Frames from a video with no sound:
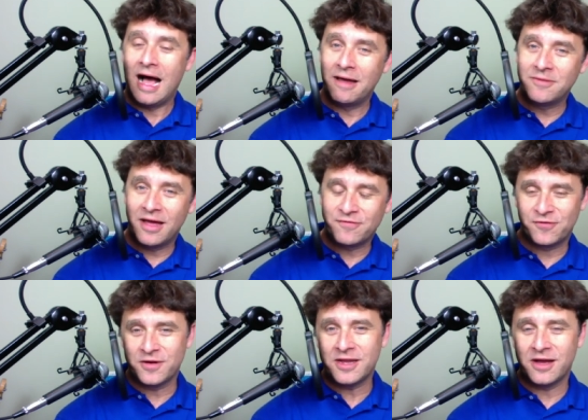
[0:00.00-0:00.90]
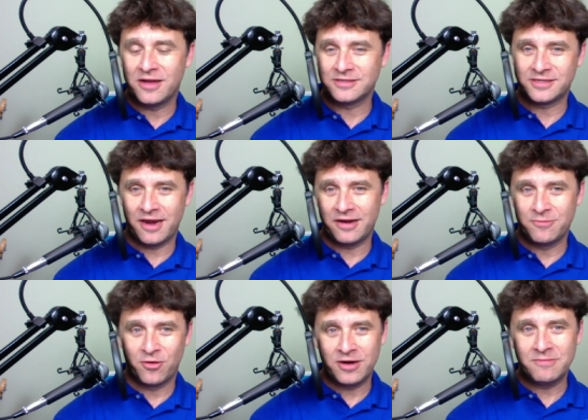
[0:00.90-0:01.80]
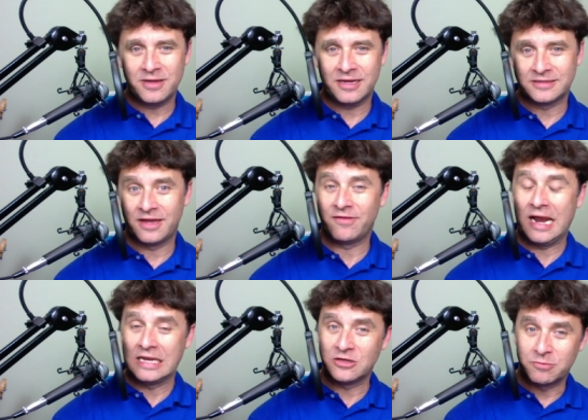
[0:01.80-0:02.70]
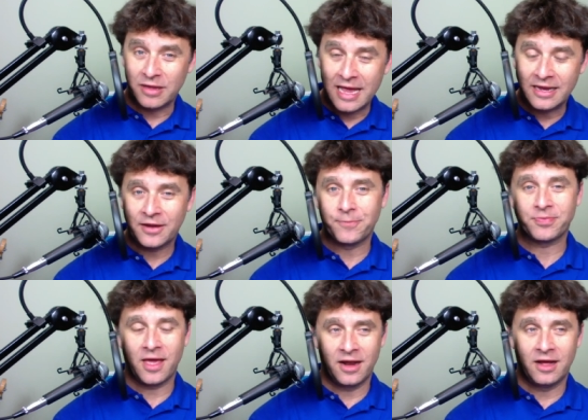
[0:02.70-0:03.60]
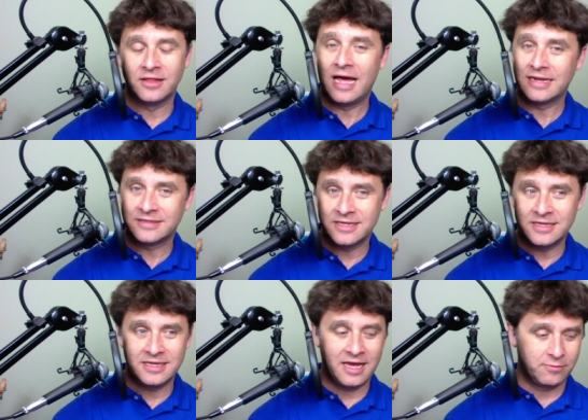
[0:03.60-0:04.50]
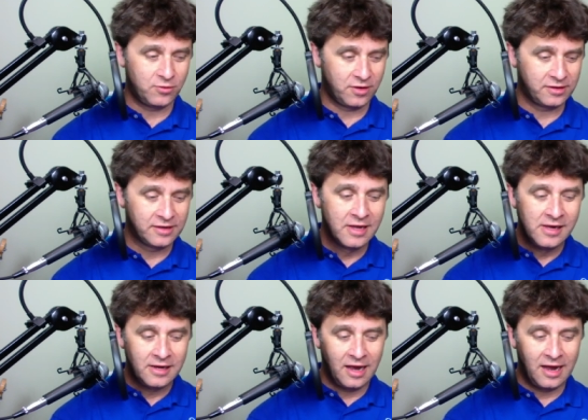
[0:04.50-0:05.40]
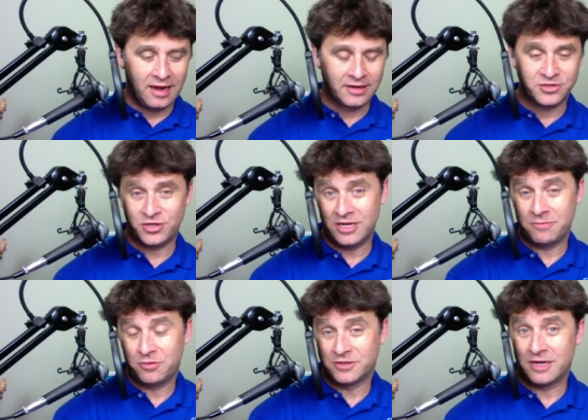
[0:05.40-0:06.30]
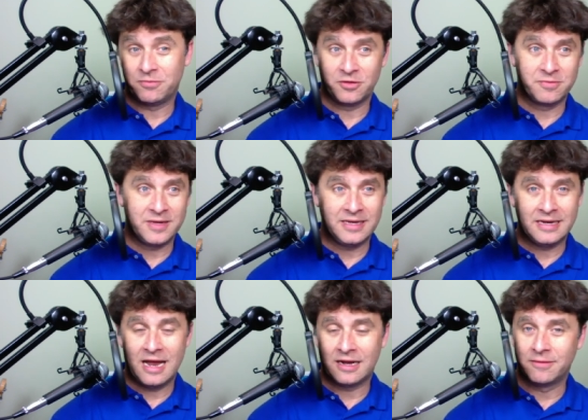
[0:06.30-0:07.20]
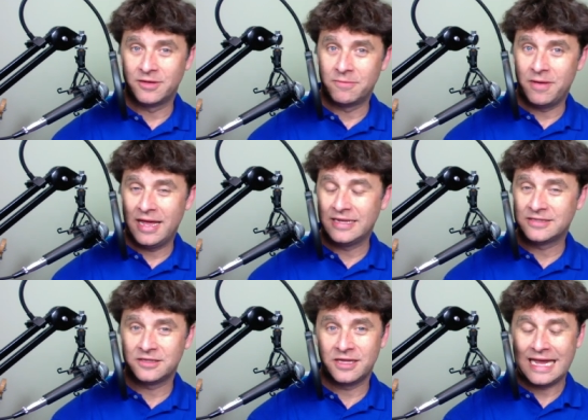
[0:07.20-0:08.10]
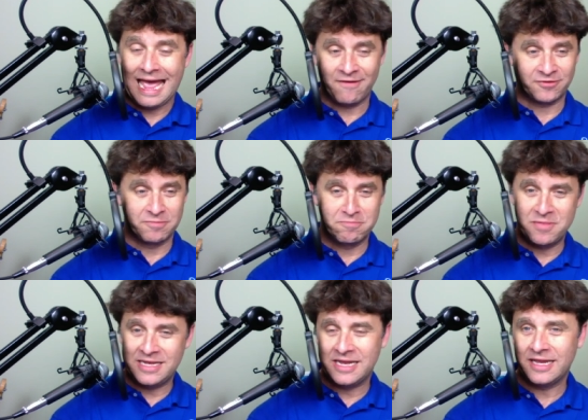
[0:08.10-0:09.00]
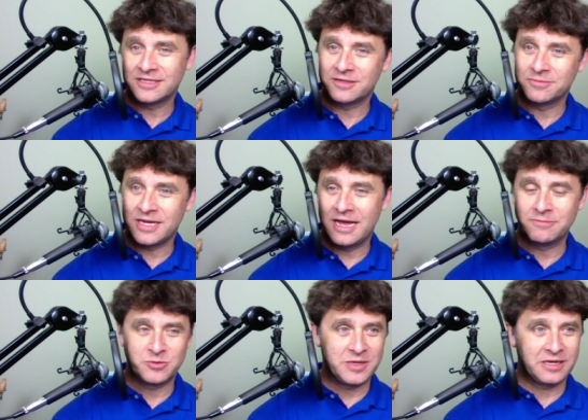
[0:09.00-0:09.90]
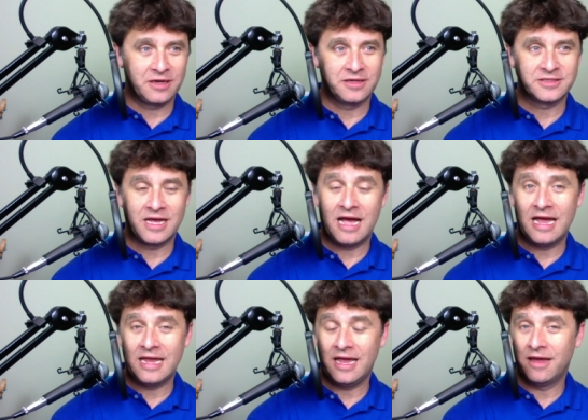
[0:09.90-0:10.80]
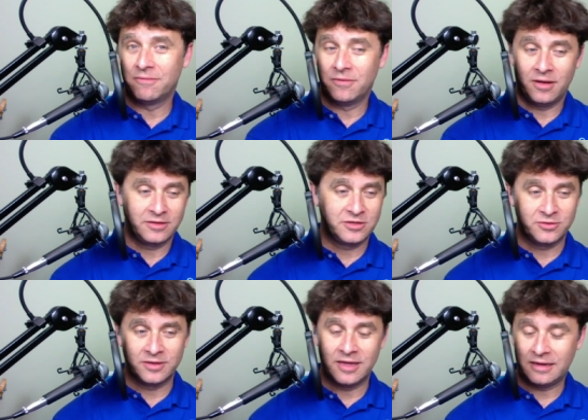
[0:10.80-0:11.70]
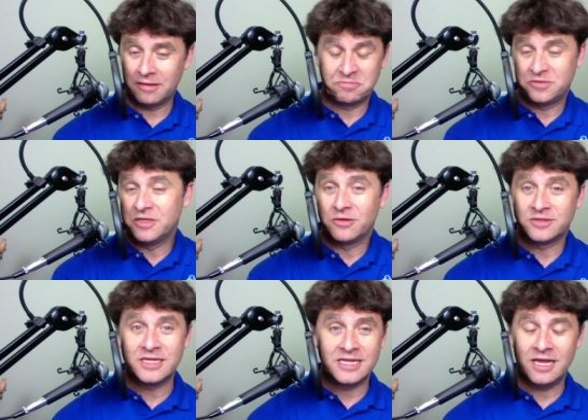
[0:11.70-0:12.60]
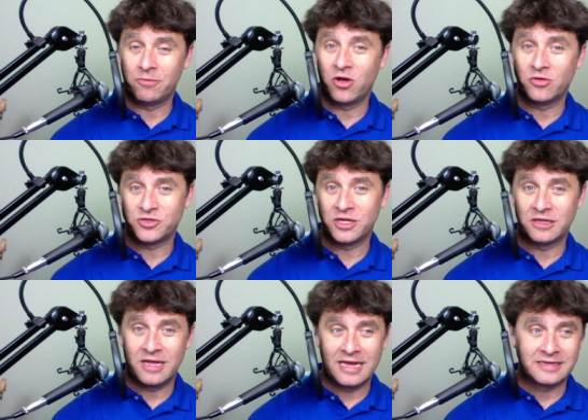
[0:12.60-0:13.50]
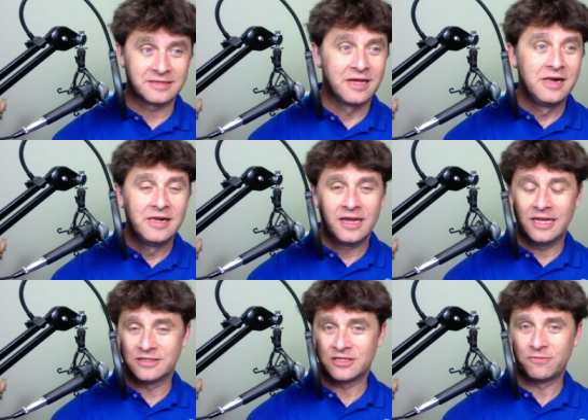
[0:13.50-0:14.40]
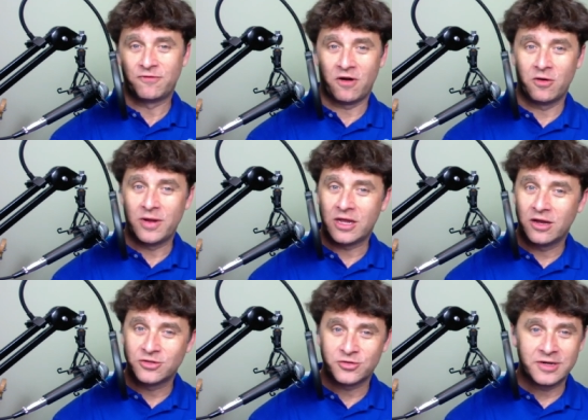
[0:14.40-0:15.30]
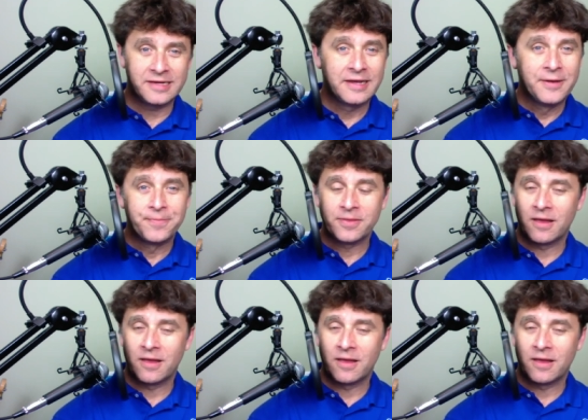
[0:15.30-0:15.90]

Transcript: I'm not free on Saturday morning because I've got to do blank, uh, a lot of TEM work. Uh, she puts up with me not coming to bed until like after midnight sometimes because I am doing like a you know TEM coaching client in some faraway country.